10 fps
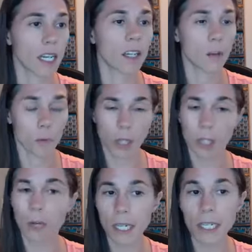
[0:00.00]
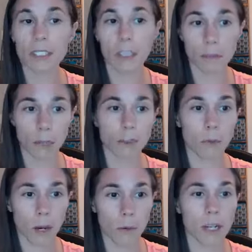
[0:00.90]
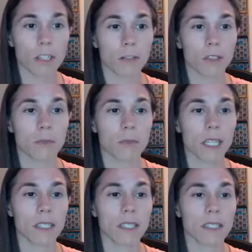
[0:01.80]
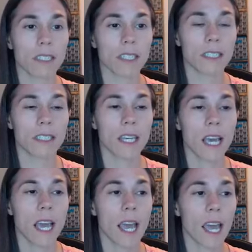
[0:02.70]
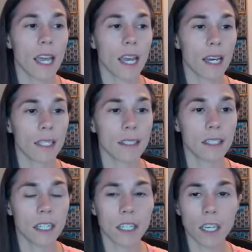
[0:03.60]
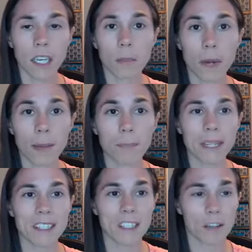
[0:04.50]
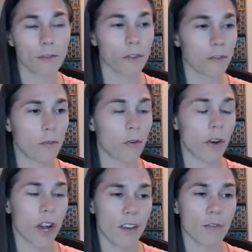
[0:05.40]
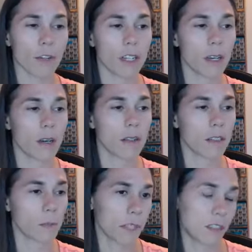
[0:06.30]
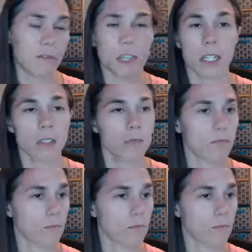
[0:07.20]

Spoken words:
really quickly. Sometimes you might want to do some sentences, and it might be different for every specific